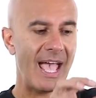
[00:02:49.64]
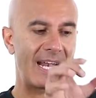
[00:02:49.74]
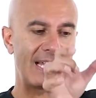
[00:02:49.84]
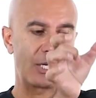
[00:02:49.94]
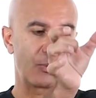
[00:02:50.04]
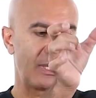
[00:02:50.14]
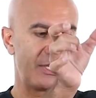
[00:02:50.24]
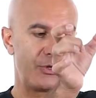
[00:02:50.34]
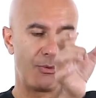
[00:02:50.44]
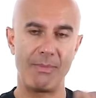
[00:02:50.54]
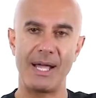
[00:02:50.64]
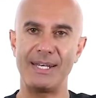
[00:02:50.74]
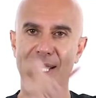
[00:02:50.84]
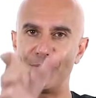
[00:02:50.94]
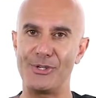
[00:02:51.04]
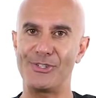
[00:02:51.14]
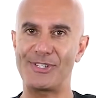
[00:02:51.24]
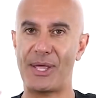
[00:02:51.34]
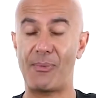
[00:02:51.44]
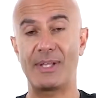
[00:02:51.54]
and I literally do Monday,
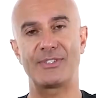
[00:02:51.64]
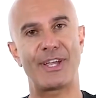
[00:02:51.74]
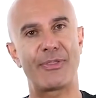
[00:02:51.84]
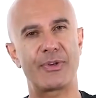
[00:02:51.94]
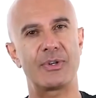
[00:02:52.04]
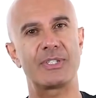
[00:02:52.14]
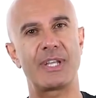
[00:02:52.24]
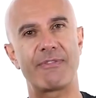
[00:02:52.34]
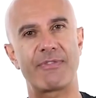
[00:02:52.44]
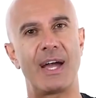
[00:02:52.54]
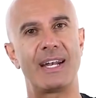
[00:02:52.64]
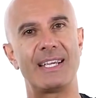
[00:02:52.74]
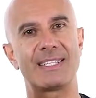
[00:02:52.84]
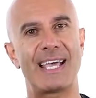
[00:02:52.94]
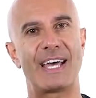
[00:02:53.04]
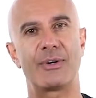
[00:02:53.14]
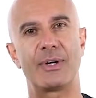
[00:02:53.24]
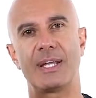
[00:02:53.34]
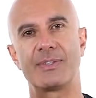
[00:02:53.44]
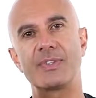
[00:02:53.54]
Tuesday, Wednesday, Thursday, Friday,
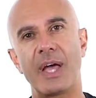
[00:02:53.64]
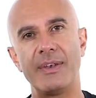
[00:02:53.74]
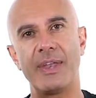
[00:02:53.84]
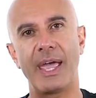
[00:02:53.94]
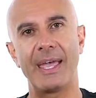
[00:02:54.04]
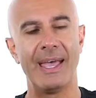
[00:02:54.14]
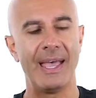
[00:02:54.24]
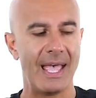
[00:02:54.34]
Saturday, and Sunday.